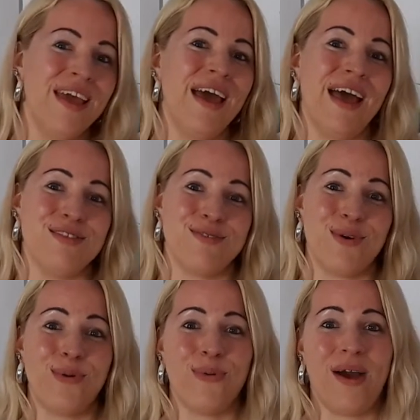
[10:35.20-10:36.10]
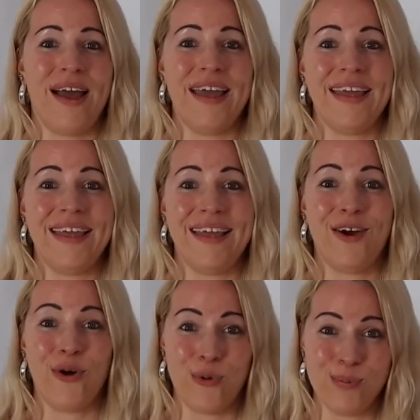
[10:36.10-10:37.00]
And so I
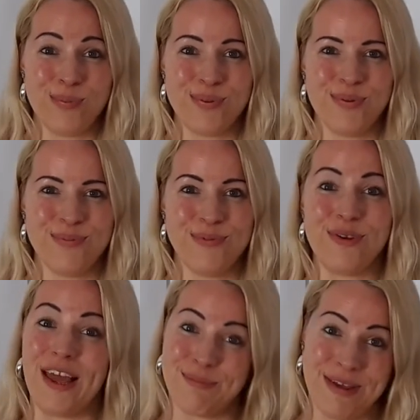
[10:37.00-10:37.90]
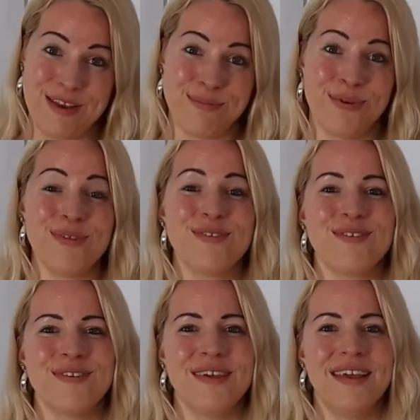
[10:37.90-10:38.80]
hope you like my inputs,
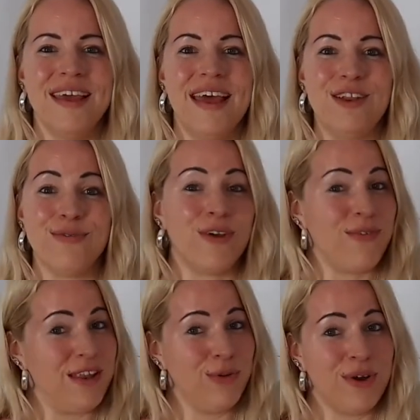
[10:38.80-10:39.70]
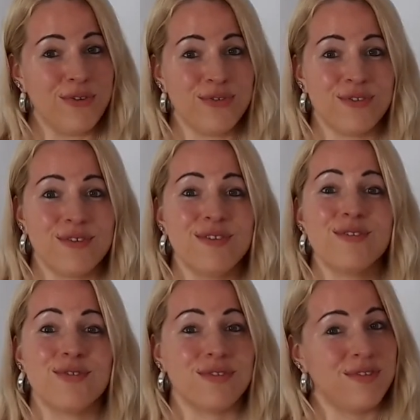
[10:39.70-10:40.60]
and if you have any questions,
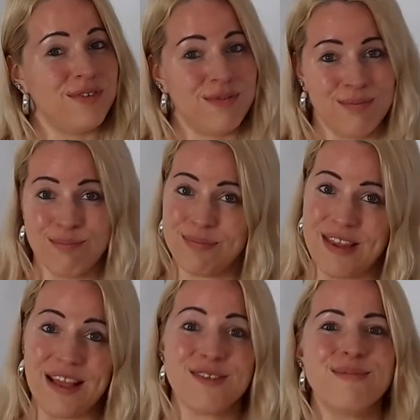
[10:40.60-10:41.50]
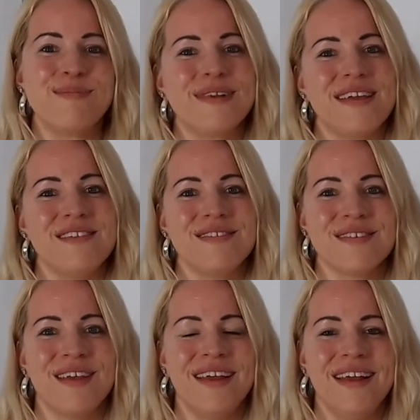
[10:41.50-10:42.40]
just text me
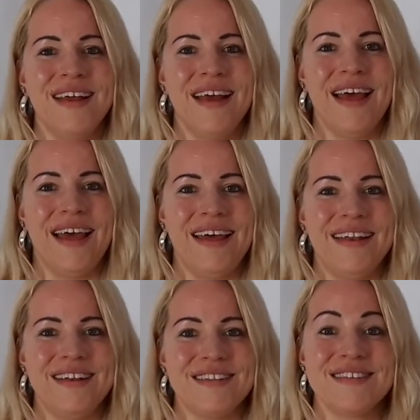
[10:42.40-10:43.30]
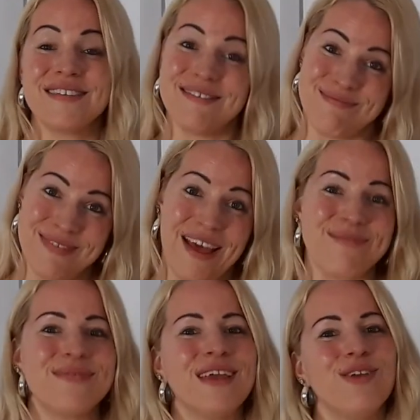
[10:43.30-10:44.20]
please. And yeah,
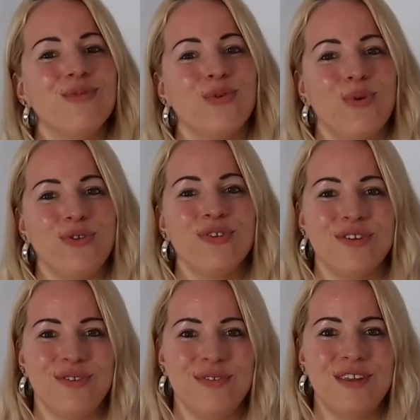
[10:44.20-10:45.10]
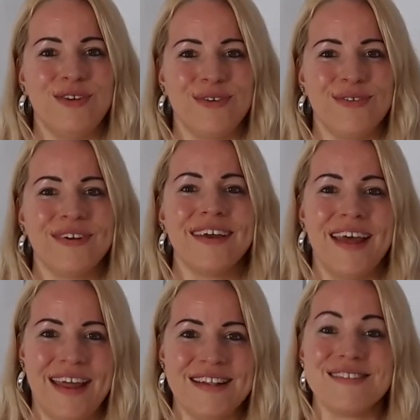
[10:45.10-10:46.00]
thank you for watching this video,
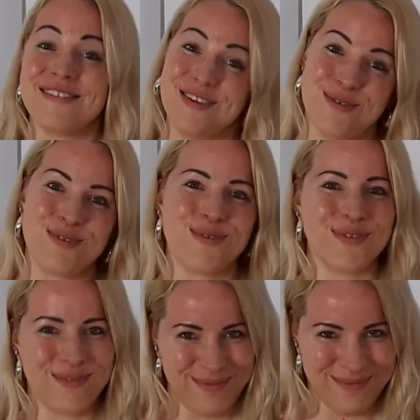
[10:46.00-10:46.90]
and see you soon.